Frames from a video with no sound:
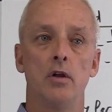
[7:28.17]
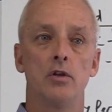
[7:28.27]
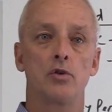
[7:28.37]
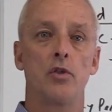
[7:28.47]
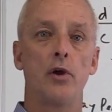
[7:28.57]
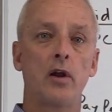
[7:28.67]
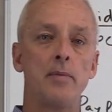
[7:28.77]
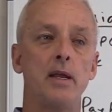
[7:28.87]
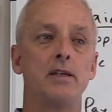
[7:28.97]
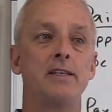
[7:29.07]
So they're going
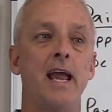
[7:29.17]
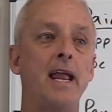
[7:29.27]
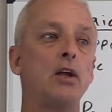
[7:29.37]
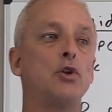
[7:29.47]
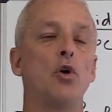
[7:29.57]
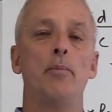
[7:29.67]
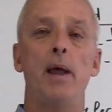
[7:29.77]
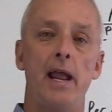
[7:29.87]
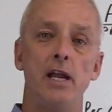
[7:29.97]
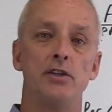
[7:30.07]
to be taken to a
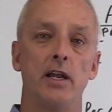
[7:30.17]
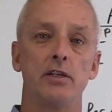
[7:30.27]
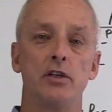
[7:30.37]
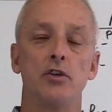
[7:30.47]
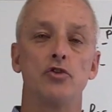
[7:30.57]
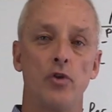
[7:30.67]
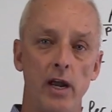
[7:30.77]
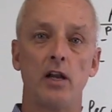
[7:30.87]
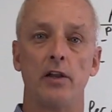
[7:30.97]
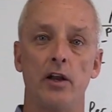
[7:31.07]
page that is
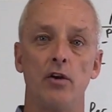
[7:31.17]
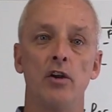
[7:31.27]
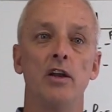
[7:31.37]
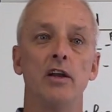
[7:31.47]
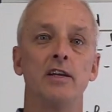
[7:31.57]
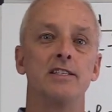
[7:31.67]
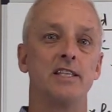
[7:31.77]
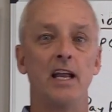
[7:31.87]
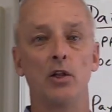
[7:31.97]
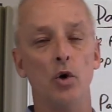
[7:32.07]
drain cleaner
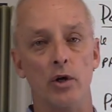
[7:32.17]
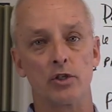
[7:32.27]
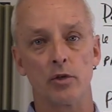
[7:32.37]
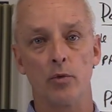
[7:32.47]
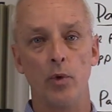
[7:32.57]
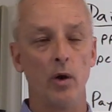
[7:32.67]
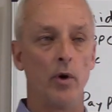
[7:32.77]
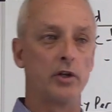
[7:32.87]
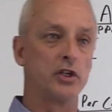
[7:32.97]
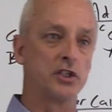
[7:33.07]
St. Louis. We don't
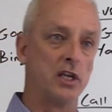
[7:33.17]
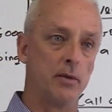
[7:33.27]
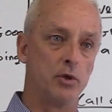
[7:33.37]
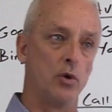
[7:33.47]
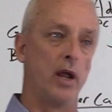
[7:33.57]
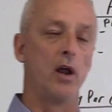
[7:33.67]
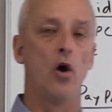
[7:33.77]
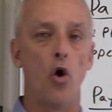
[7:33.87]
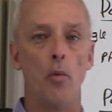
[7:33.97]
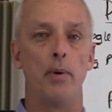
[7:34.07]
want to just send them to a
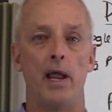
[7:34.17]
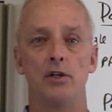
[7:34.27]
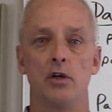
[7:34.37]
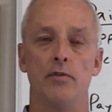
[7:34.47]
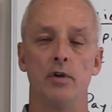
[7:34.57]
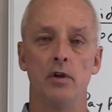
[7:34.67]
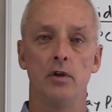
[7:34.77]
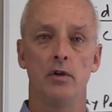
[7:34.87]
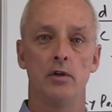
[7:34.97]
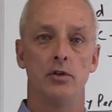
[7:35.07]
homepage of
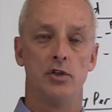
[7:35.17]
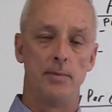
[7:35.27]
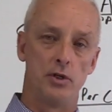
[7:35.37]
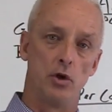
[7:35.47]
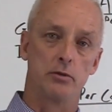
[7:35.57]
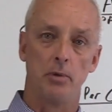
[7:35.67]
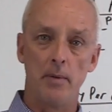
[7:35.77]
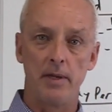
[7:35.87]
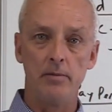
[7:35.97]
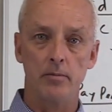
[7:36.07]
Jimmy Joe's
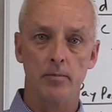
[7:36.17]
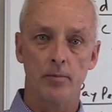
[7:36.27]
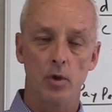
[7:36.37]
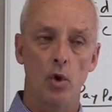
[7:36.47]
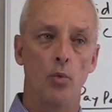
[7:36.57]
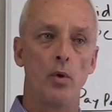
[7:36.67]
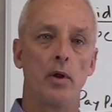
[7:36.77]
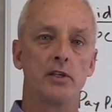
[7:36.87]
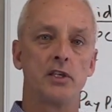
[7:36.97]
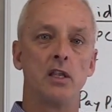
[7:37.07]
Plumbing. We
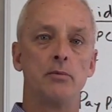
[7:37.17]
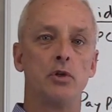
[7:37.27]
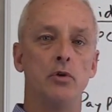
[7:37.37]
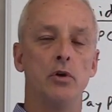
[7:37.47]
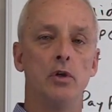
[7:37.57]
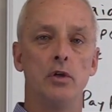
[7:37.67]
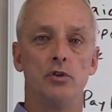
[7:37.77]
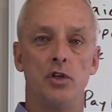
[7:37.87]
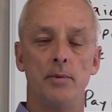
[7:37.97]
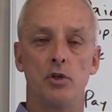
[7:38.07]
want to send them to
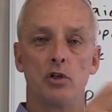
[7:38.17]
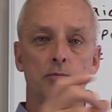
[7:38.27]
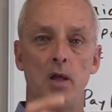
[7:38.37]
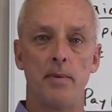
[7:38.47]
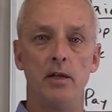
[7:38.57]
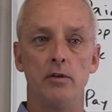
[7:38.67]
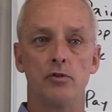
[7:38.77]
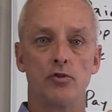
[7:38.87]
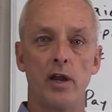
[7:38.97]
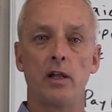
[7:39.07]
Jimmy Joe's Plumbing,
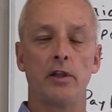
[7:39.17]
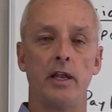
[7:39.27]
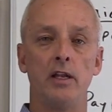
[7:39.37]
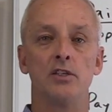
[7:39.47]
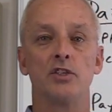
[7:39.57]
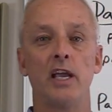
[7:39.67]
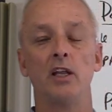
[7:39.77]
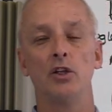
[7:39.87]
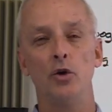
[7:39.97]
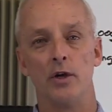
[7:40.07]
Drain Cleaning, St.
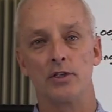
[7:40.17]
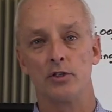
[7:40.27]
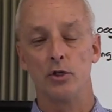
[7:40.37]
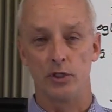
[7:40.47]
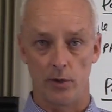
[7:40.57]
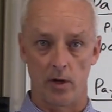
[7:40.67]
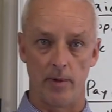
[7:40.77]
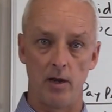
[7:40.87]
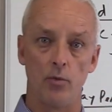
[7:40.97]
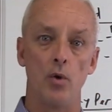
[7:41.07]
Louis. Do you see what I
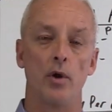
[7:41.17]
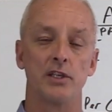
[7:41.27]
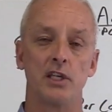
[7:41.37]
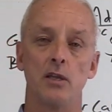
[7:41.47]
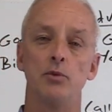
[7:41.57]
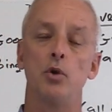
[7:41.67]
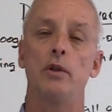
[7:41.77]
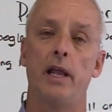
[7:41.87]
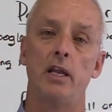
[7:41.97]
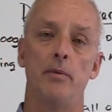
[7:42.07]
mean? We want to send them to a
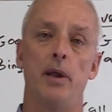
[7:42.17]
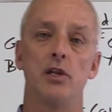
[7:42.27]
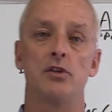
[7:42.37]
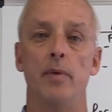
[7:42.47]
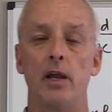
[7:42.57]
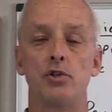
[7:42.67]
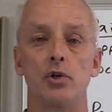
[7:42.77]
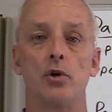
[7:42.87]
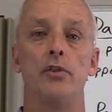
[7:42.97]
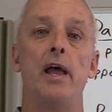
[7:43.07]
landing page to make
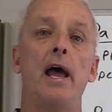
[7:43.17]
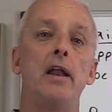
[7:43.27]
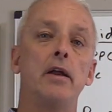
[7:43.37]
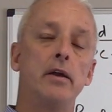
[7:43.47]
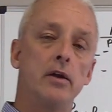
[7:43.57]
sure that